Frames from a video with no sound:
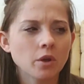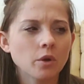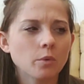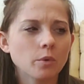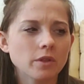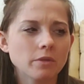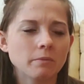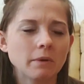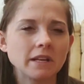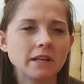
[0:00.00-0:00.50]

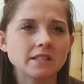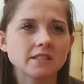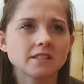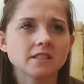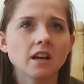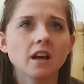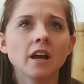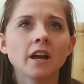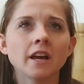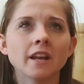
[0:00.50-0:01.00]
With my
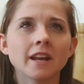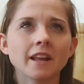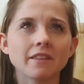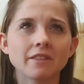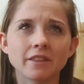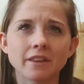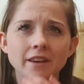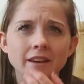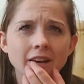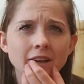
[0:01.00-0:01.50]
son, I
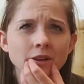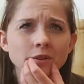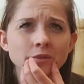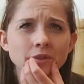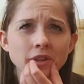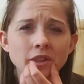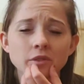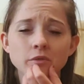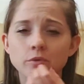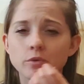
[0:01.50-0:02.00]
think I
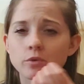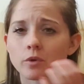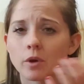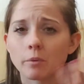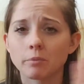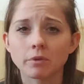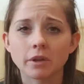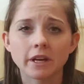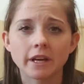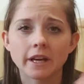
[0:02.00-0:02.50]
only threw
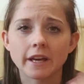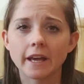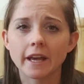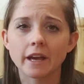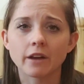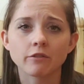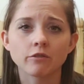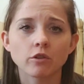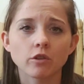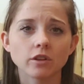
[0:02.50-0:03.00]
up like a
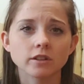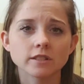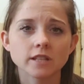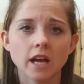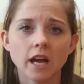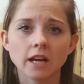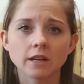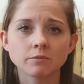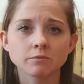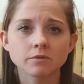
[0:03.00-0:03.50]
handful of
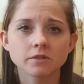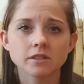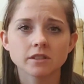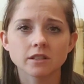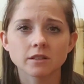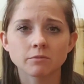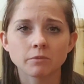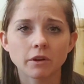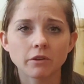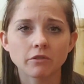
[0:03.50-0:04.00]
times
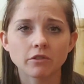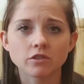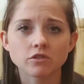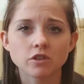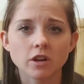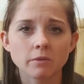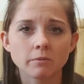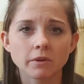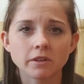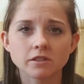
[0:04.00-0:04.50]
in my first
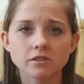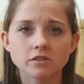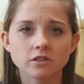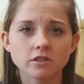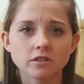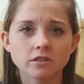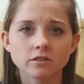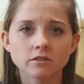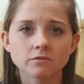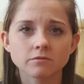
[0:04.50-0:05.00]

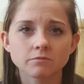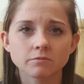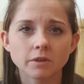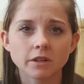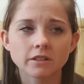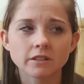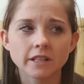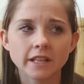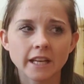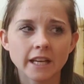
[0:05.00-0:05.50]
trimester.
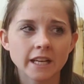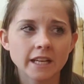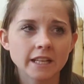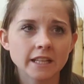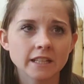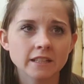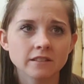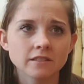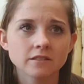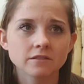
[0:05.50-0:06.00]
Barely
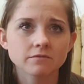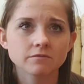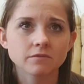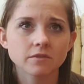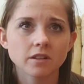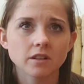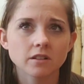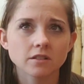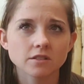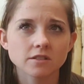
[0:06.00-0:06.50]
any.
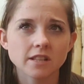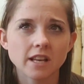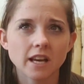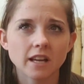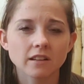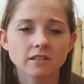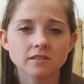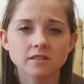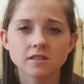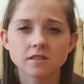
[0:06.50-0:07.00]
I just
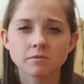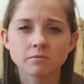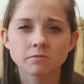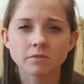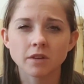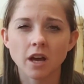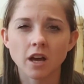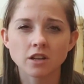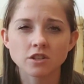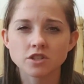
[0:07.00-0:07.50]
had some
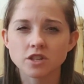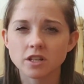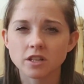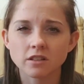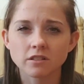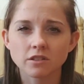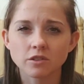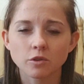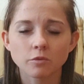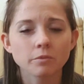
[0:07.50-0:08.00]
nausea
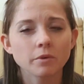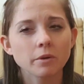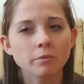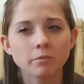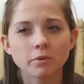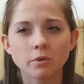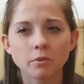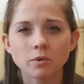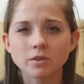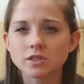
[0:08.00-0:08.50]
a little bit,
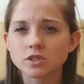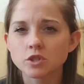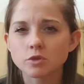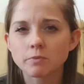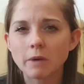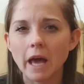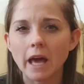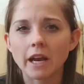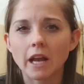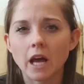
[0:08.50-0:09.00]
but it wasn't too
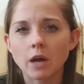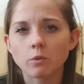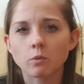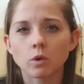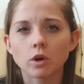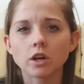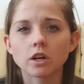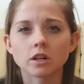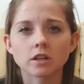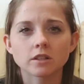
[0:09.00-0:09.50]
bad. I
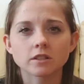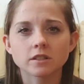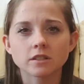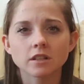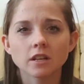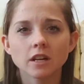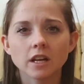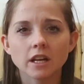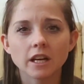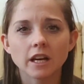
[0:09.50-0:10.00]
worked
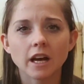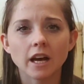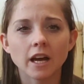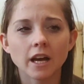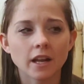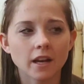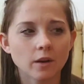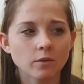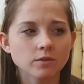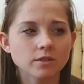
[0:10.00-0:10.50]

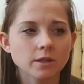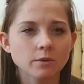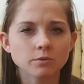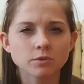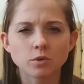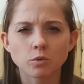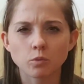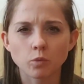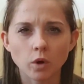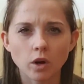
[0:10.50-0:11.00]
and I was able
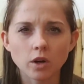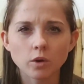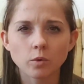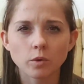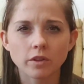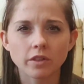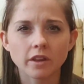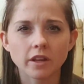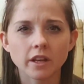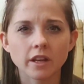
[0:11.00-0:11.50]
to work
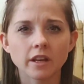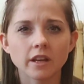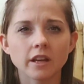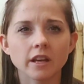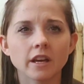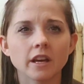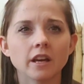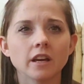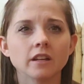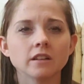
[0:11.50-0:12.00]
with it.
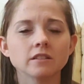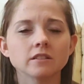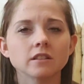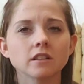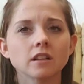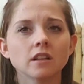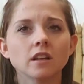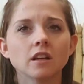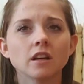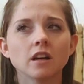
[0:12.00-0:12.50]
And
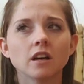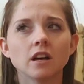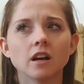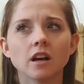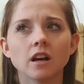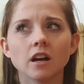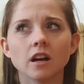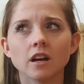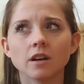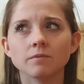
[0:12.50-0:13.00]

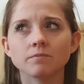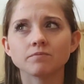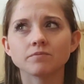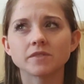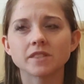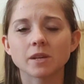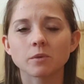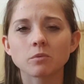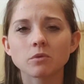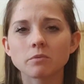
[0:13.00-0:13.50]

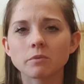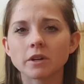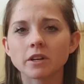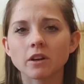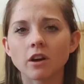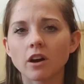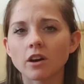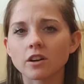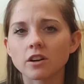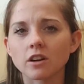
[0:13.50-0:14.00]
same with my
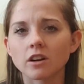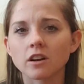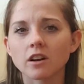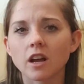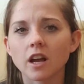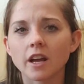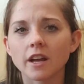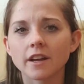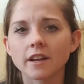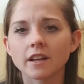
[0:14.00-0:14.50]
daughter.
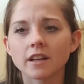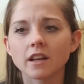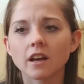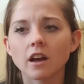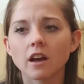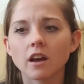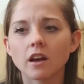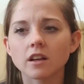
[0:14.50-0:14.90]
I